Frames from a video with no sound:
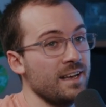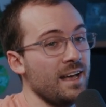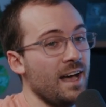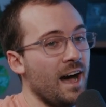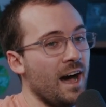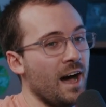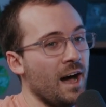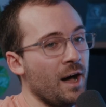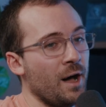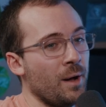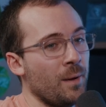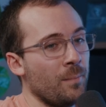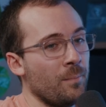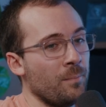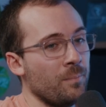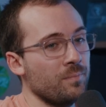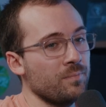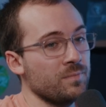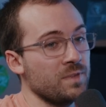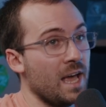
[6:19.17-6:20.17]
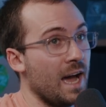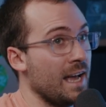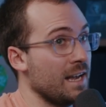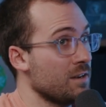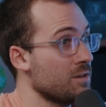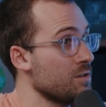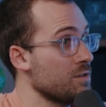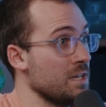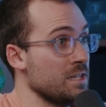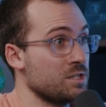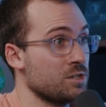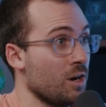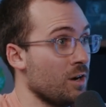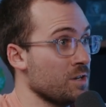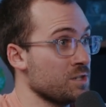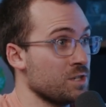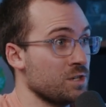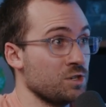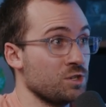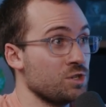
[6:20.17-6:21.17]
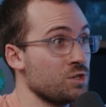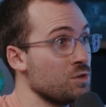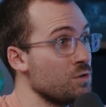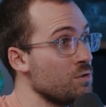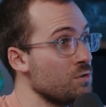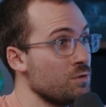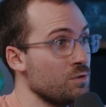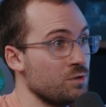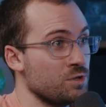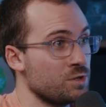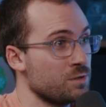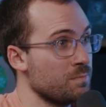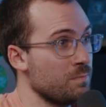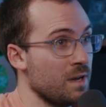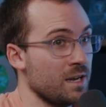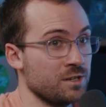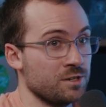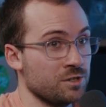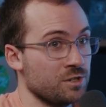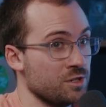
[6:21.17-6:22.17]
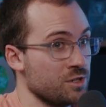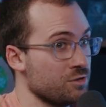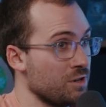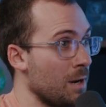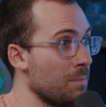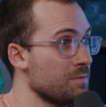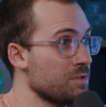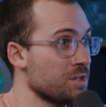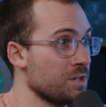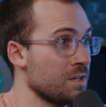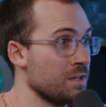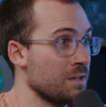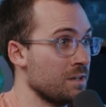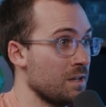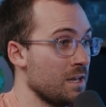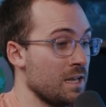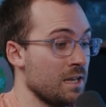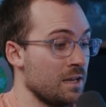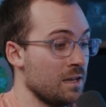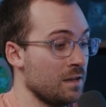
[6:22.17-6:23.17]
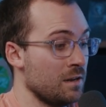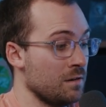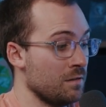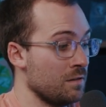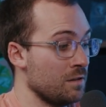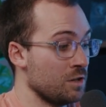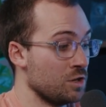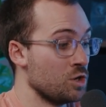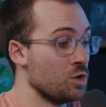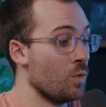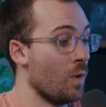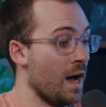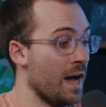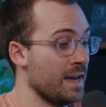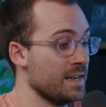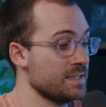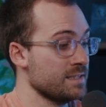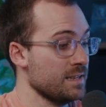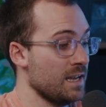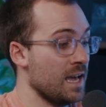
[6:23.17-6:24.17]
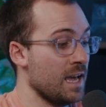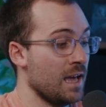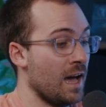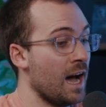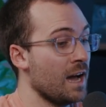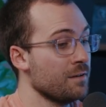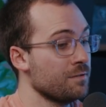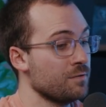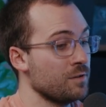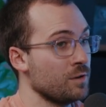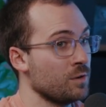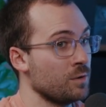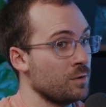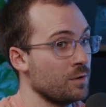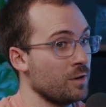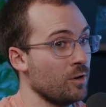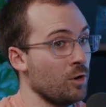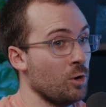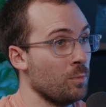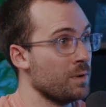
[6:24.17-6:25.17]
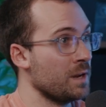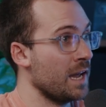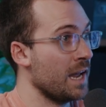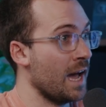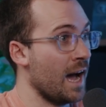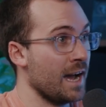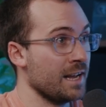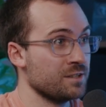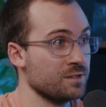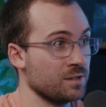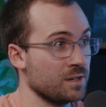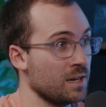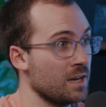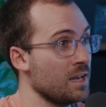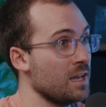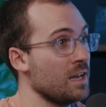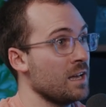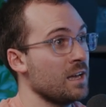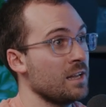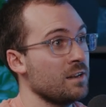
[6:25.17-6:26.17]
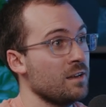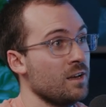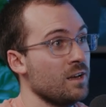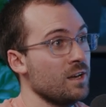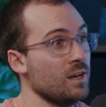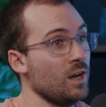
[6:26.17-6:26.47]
it's causing a huge major disruption in the US AI field. OpenAI took a hit.